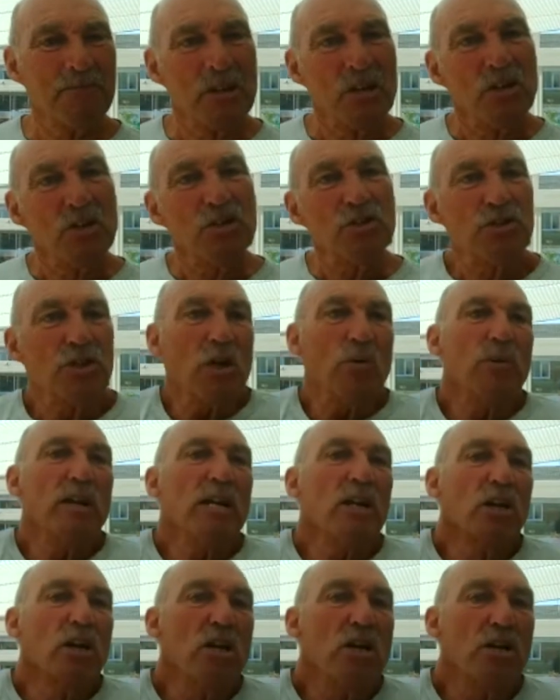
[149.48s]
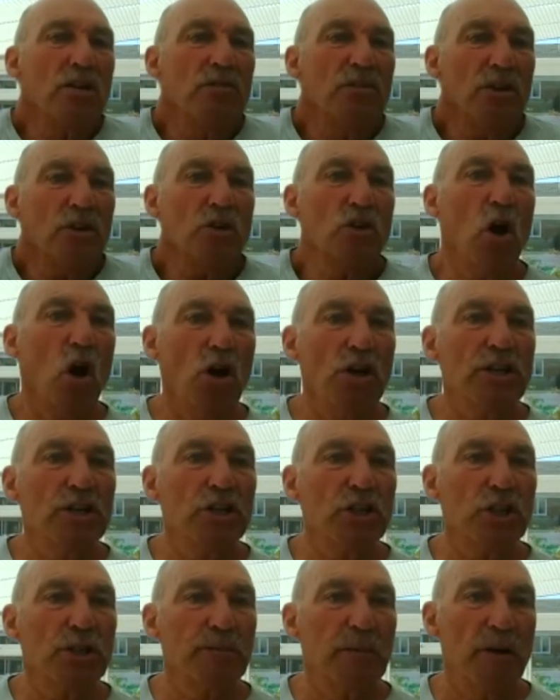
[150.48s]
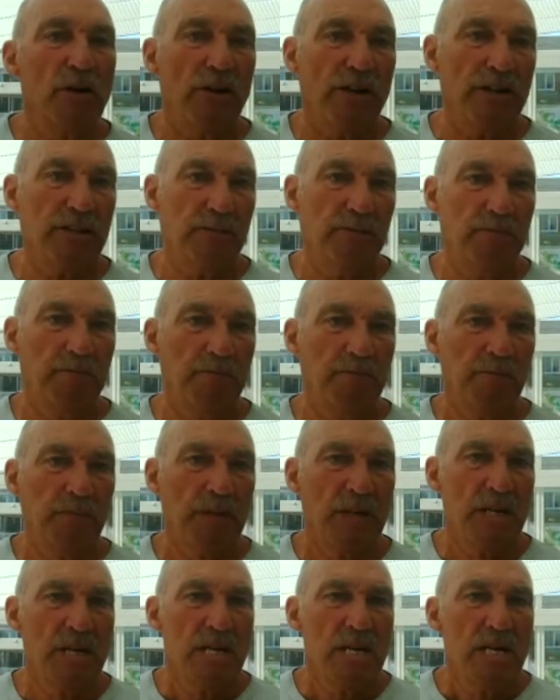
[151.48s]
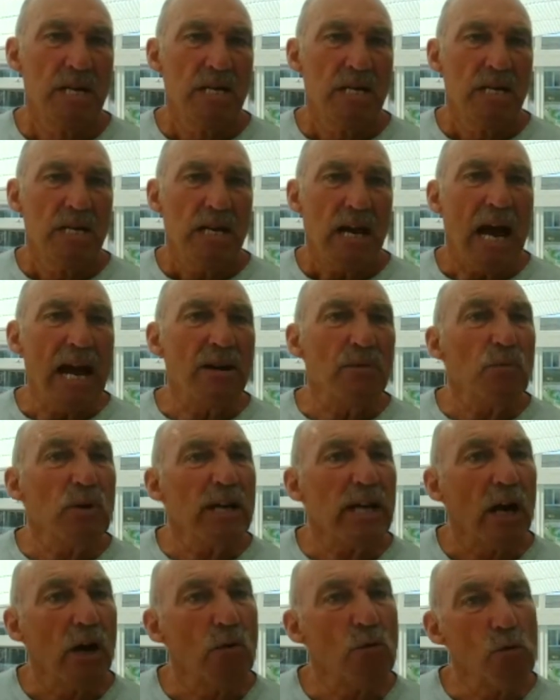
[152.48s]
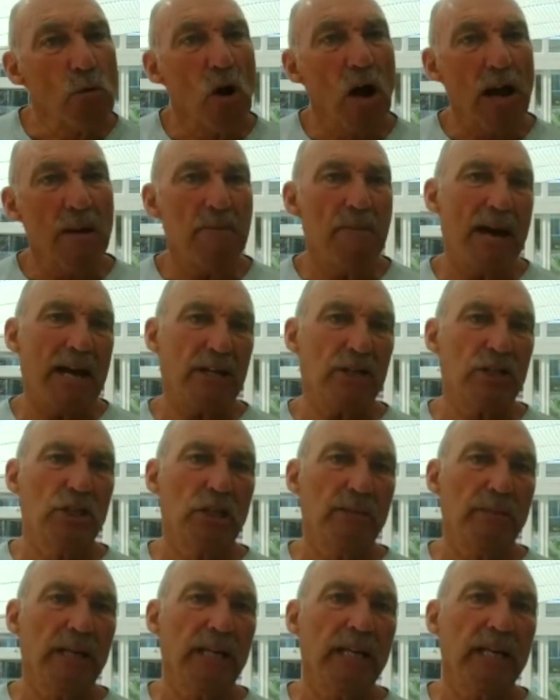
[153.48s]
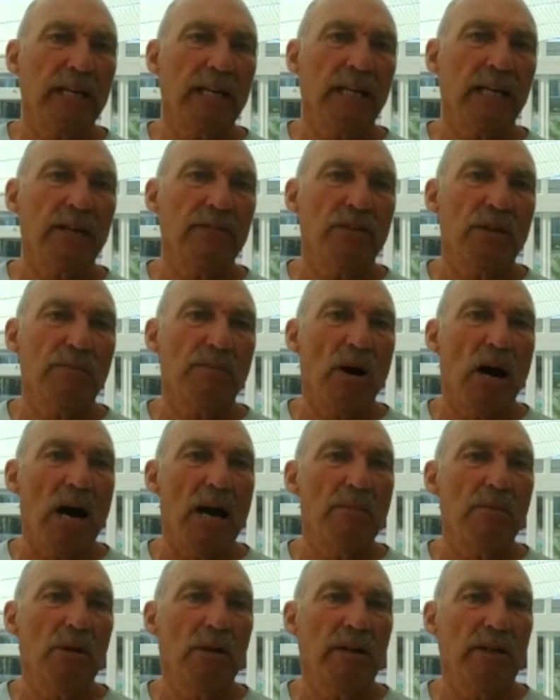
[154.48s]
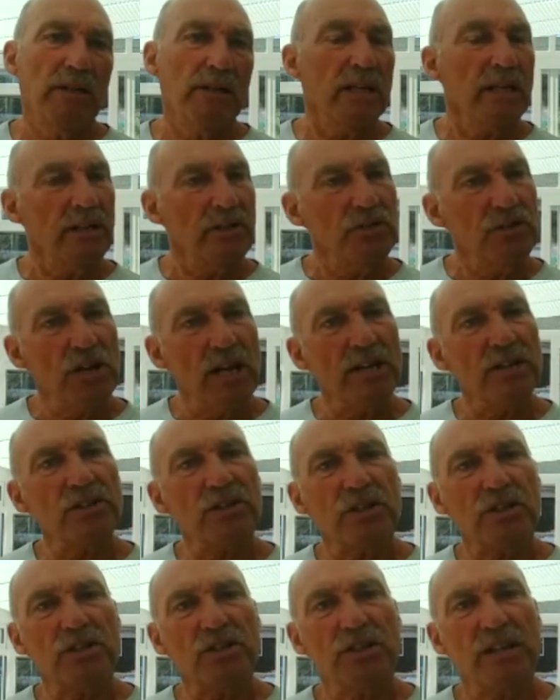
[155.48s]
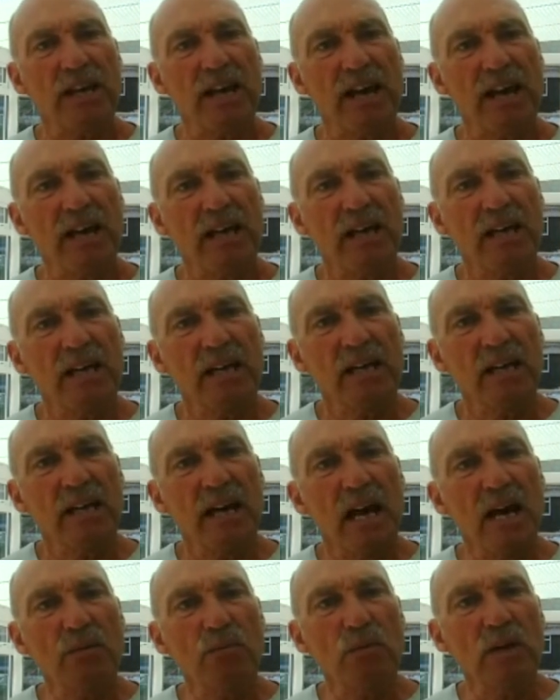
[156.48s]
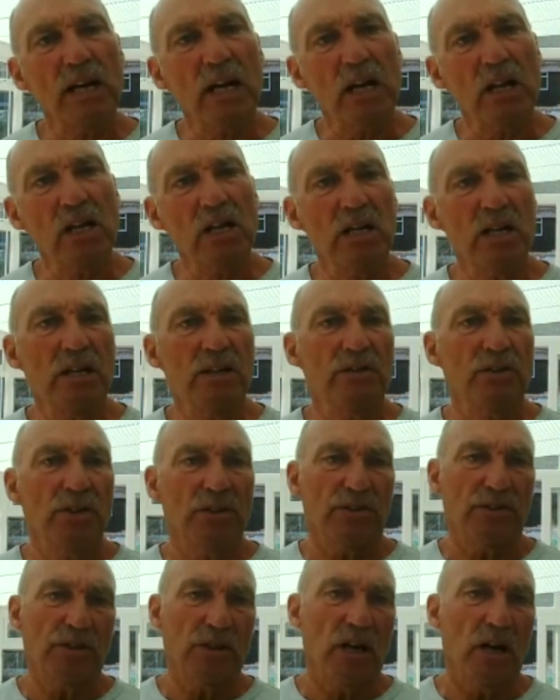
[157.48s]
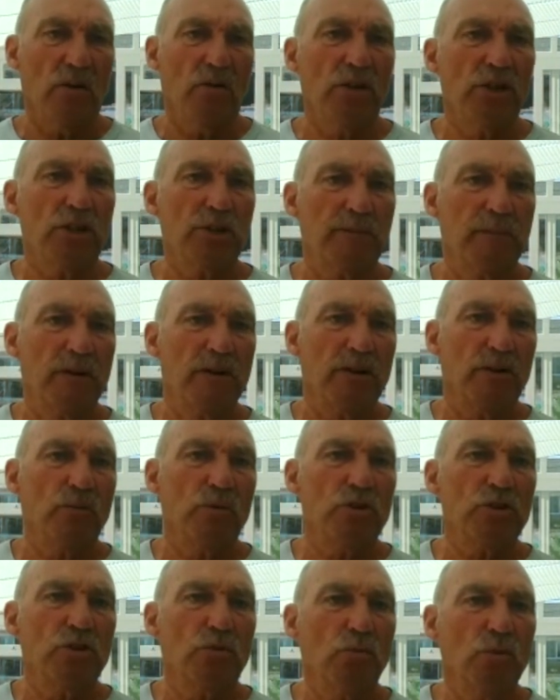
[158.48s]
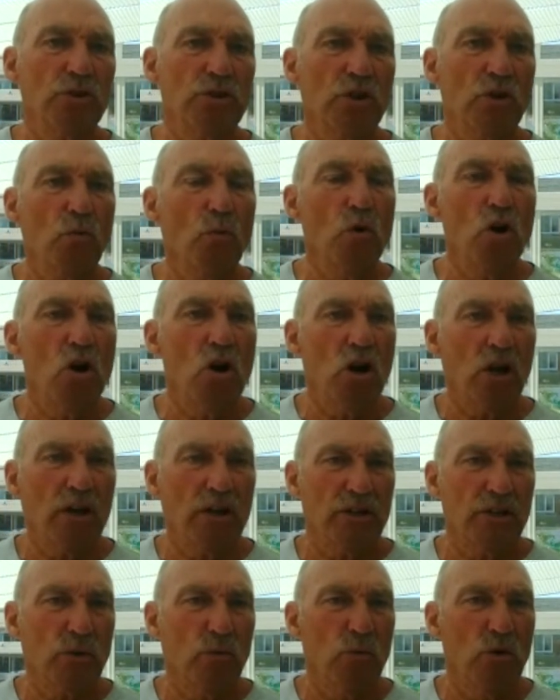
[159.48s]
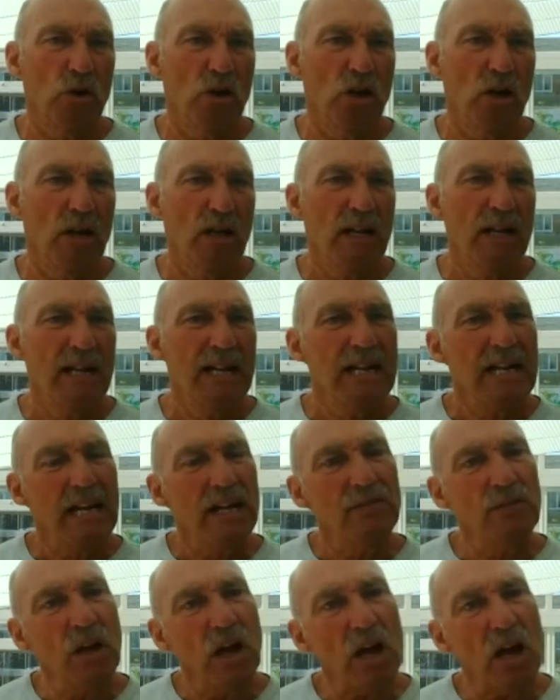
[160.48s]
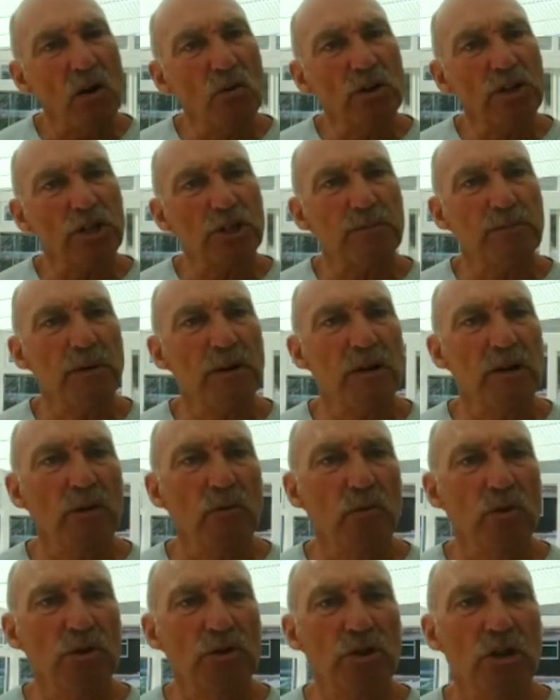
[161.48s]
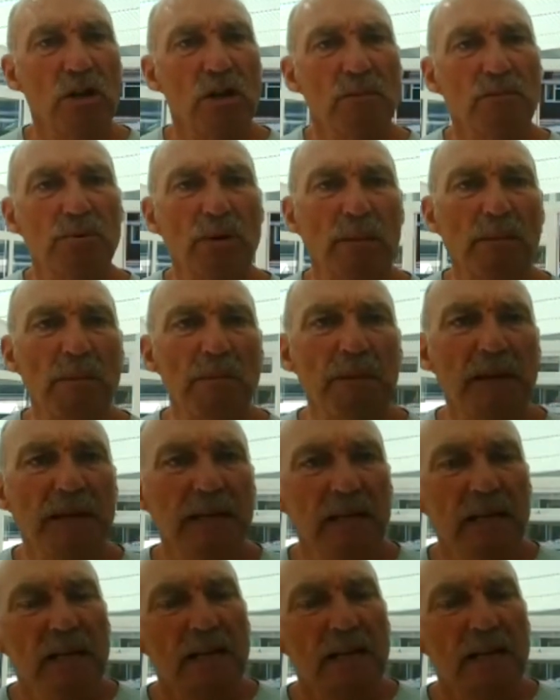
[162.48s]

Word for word: So we learn that God is spirit. And we go right back to the beginning of the Bible in, in Genesis there, and we learn that the Holy Spirit was, was at work, as it were. And the Holy Spirit was probably